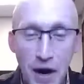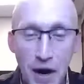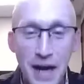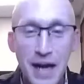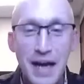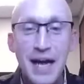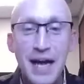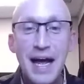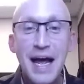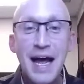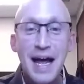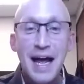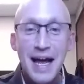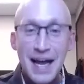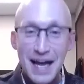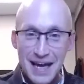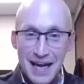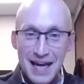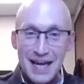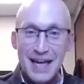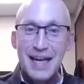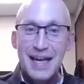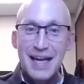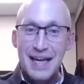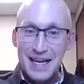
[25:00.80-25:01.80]
why won't
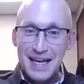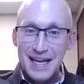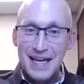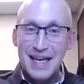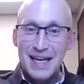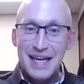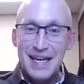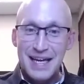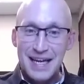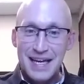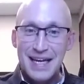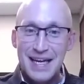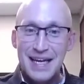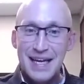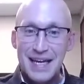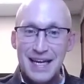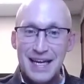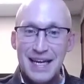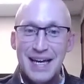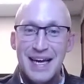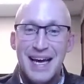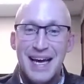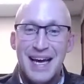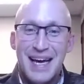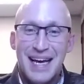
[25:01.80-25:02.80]
he write the
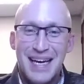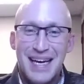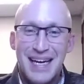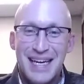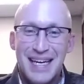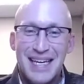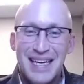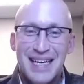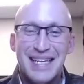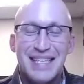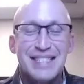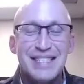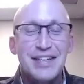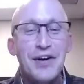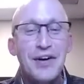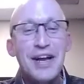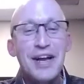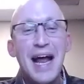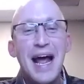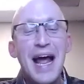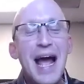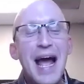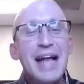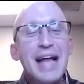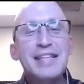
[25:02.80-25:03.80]
damn book but
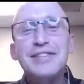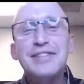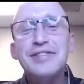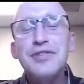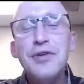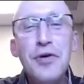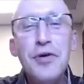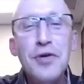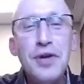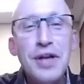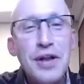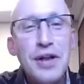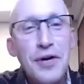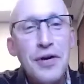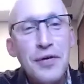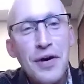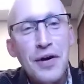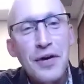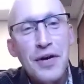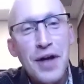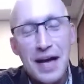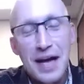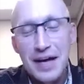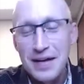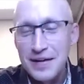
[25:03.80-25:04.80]
i had so you know
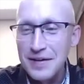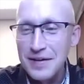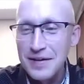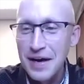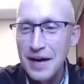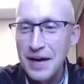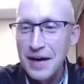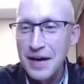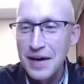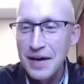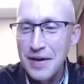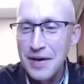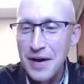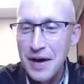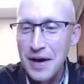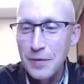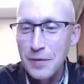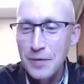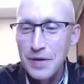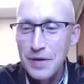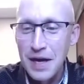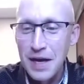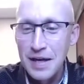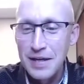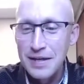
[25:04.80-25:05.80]
okay uh, i will
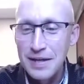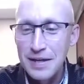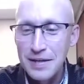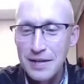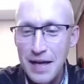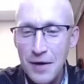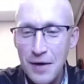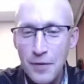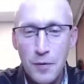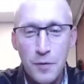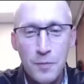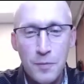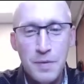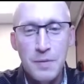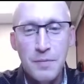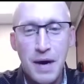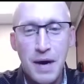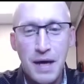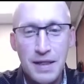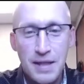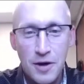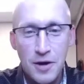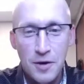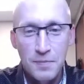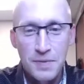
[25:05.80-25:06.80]
not now will be my
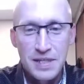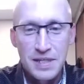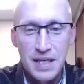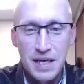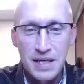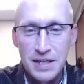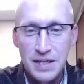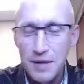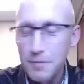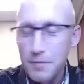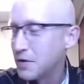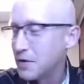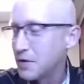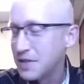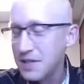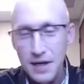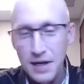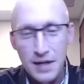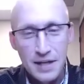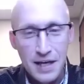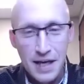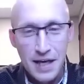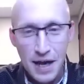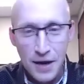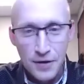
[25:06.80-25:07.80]
therapy session let me go sit
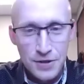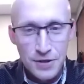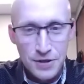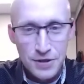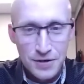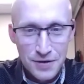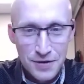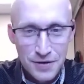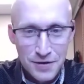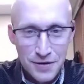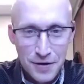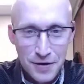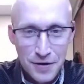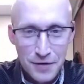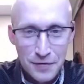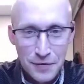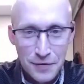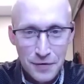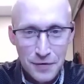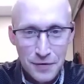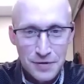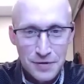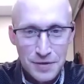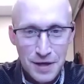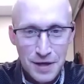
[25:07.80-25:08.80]
on the couch uh, for
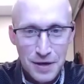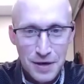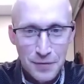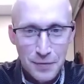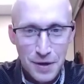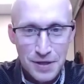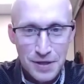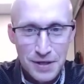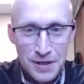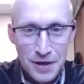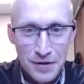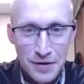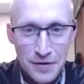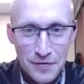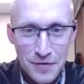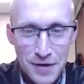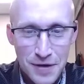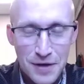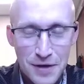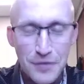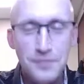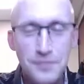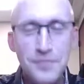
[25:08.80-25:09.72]
those not okay. watching on the video